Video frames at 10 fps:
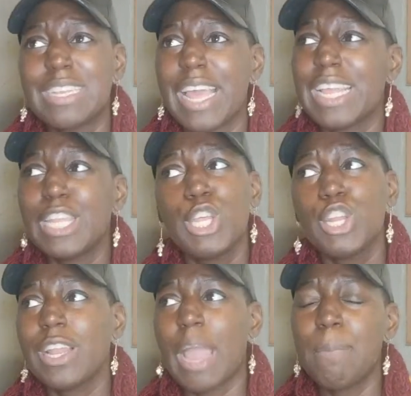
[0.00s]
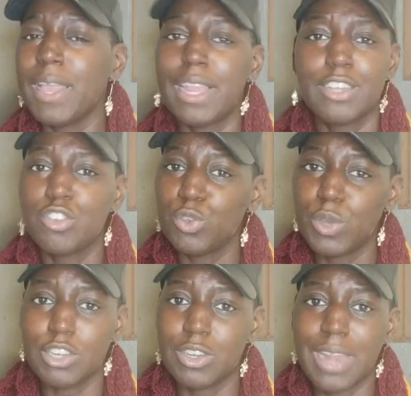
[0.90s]
Like literally, I paid like
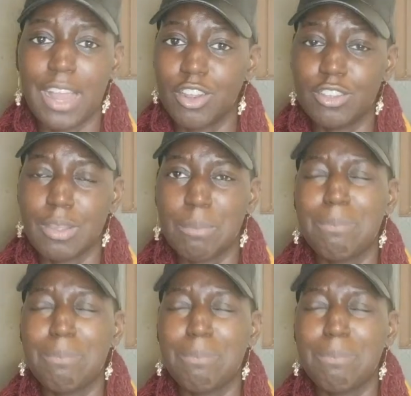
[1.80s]
$200,